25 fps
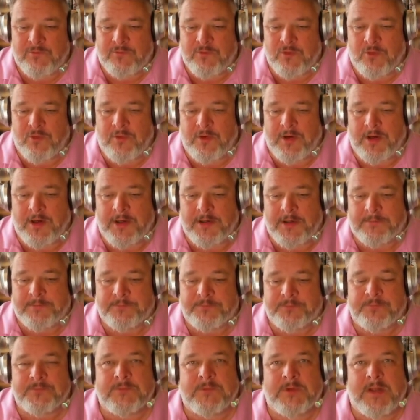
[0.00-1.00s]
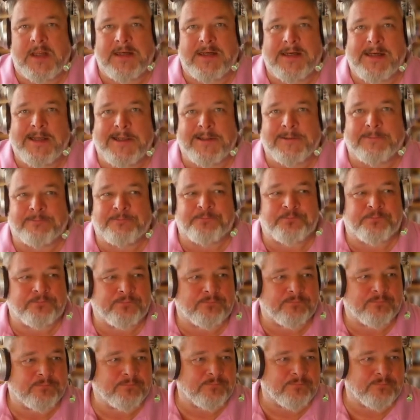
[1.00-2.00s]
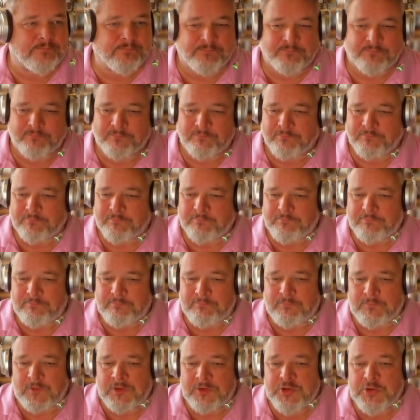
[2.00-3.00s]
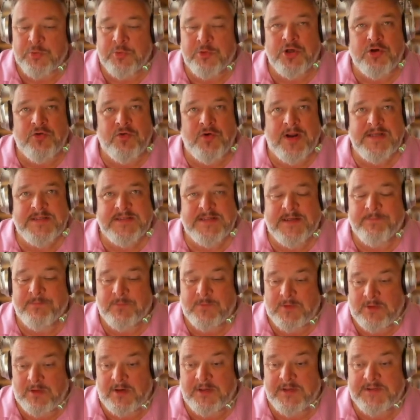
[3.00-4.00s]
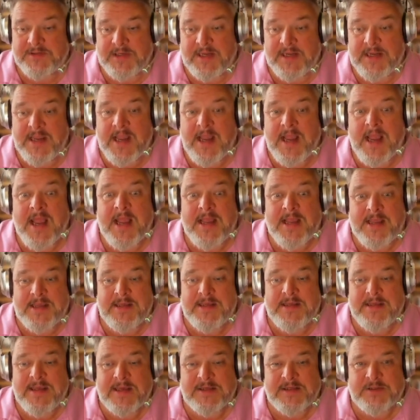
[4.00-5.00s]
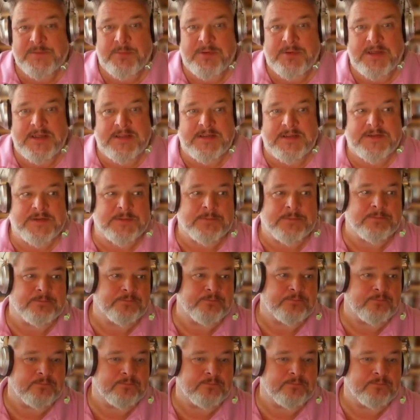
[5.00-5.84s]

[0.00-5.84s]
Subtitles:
for NLitten. Do you want to create it? And I say, yes, please.